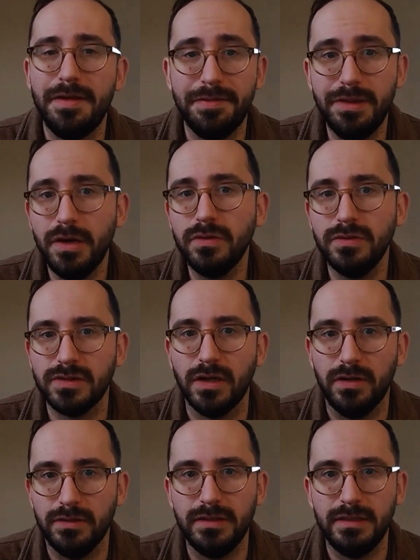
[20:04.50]
Those
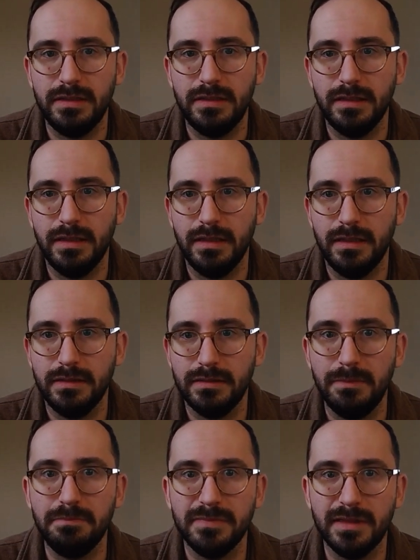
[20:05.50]
are the
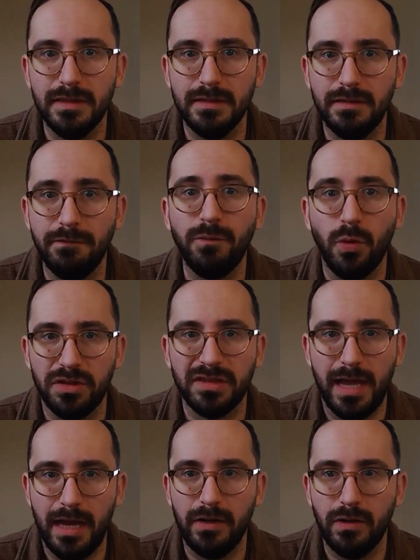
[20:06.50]
fourth
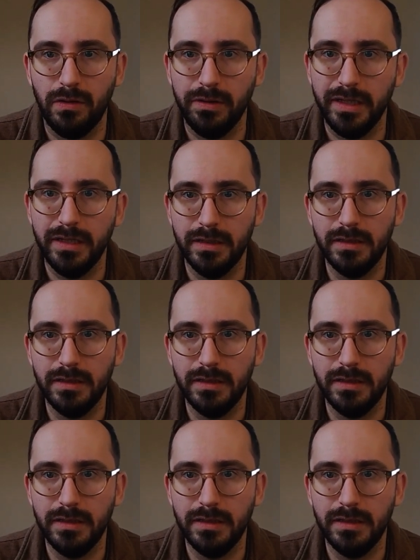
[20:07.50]
category